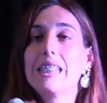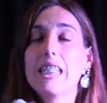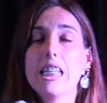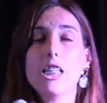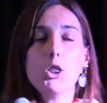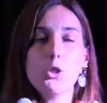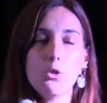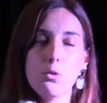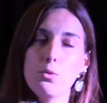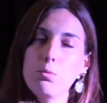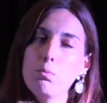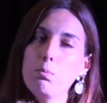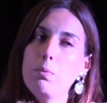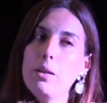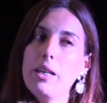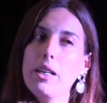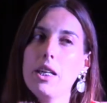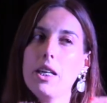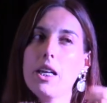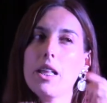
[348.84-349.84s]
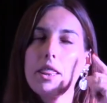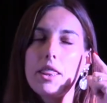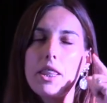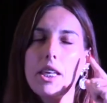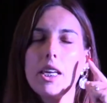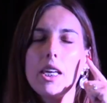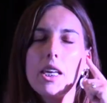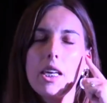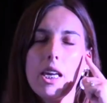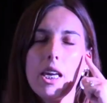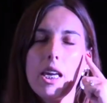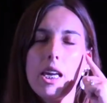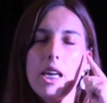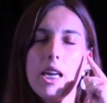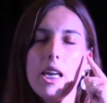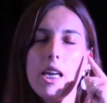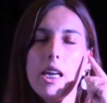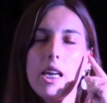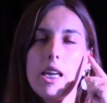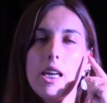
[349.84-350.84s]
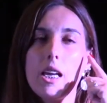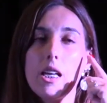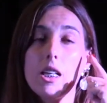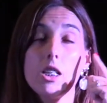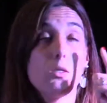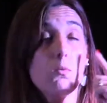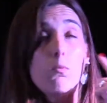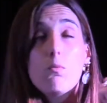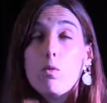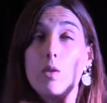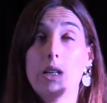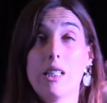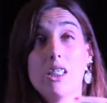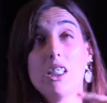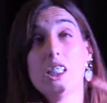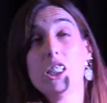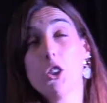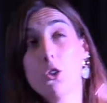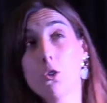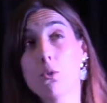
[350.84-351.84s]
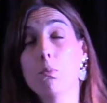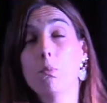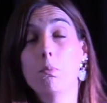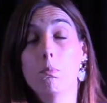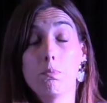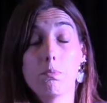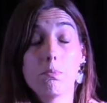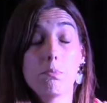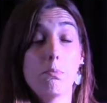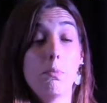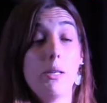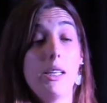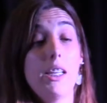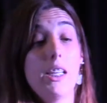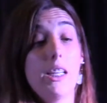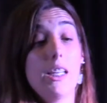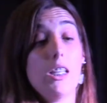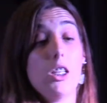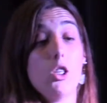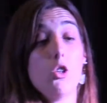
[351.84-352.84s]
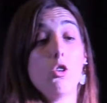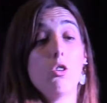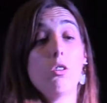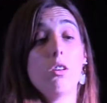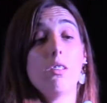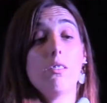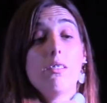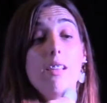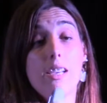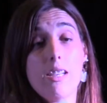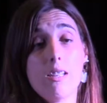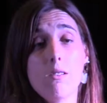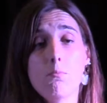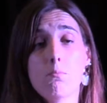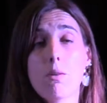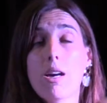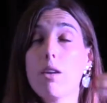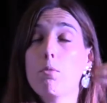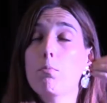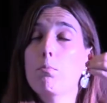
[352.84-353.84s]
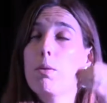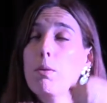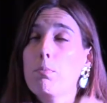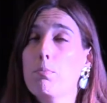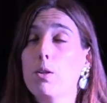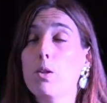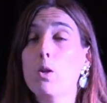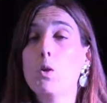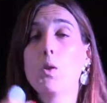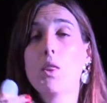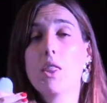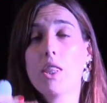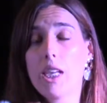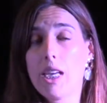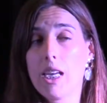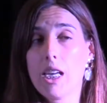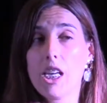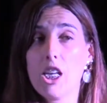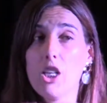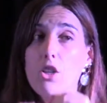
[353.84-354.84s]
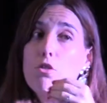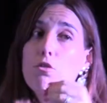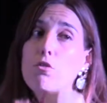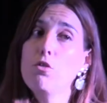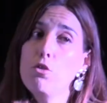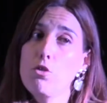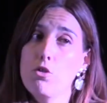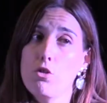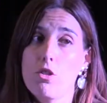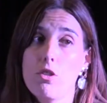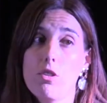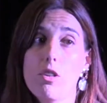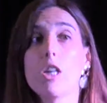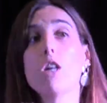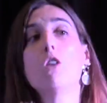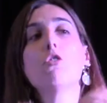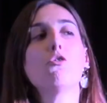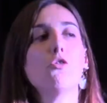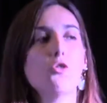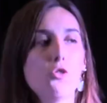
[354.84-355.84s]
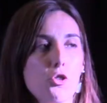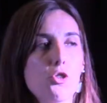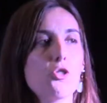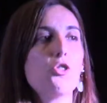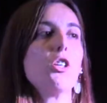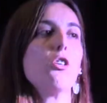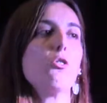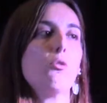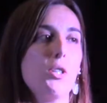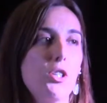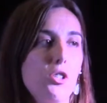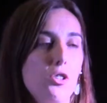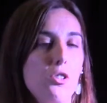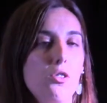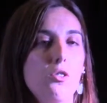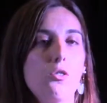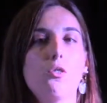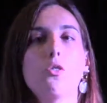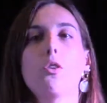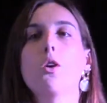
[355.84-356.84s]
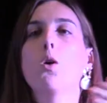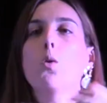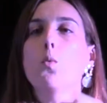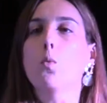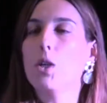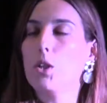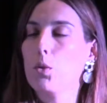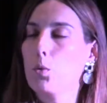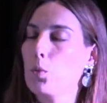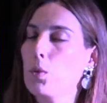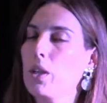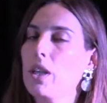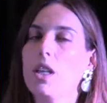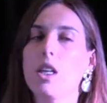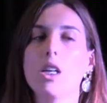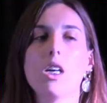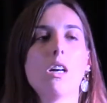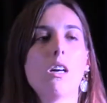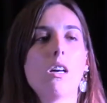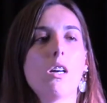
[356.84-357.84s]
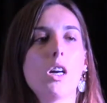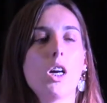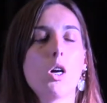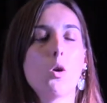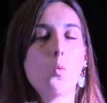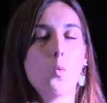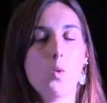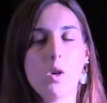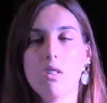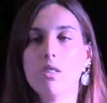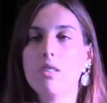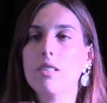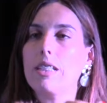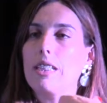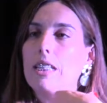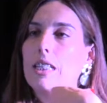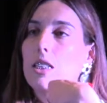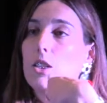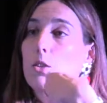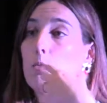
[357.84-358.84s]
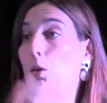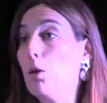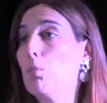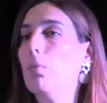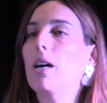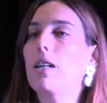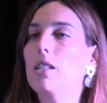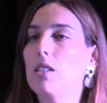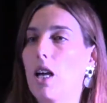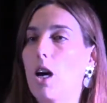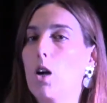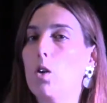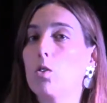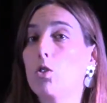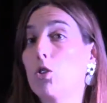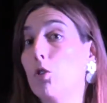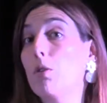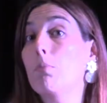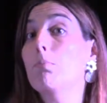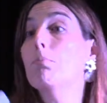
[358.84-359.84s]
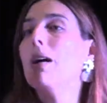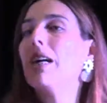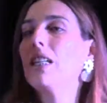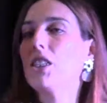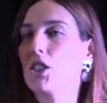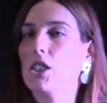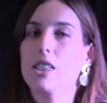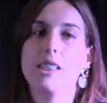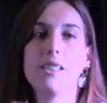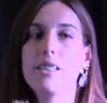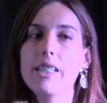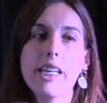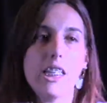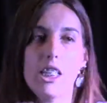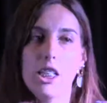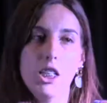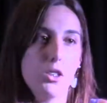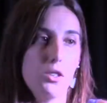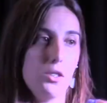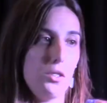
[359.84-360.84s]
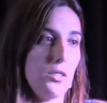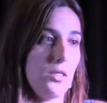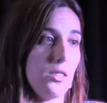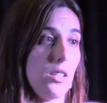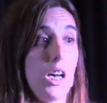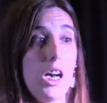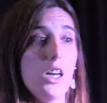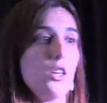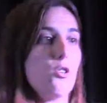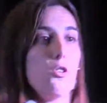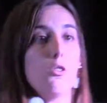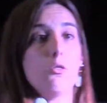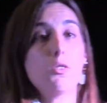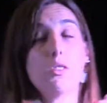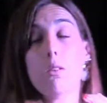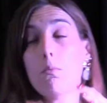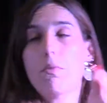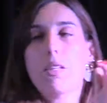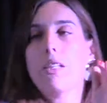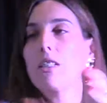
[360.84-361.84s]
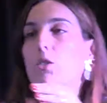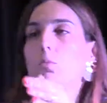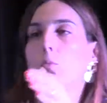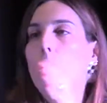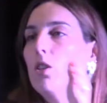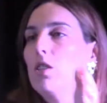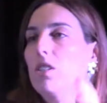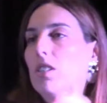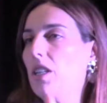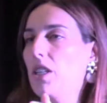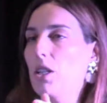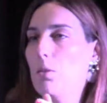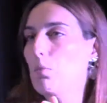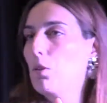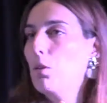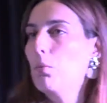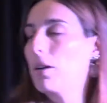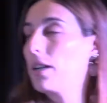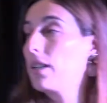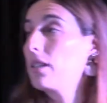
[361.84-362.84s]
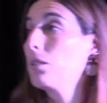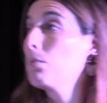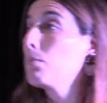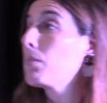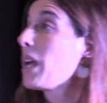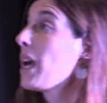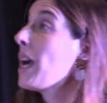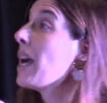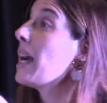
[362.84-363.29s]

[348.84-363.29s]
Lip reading: they should be thinking, they should be done by people who think in the future generations. What we want is mobile now. So imagine in 10 years, I don't know, something smaller than a mobile.